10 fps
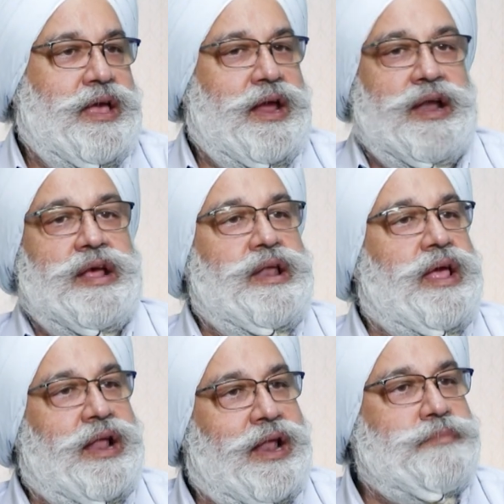Indian
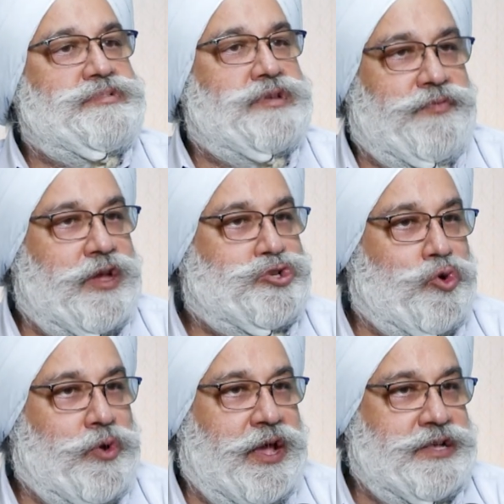LLMs that we are
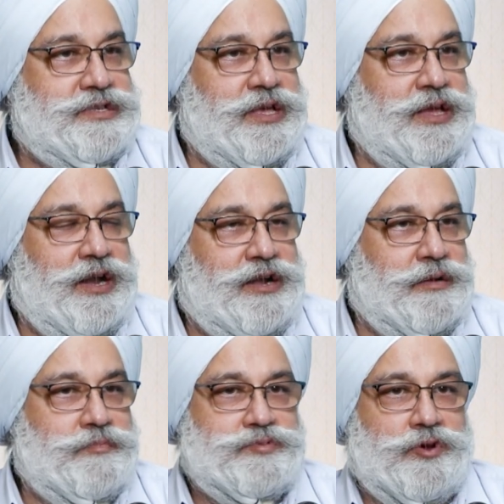showcasing in
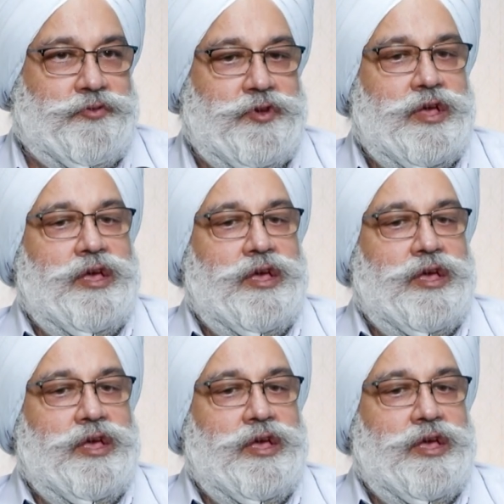terms of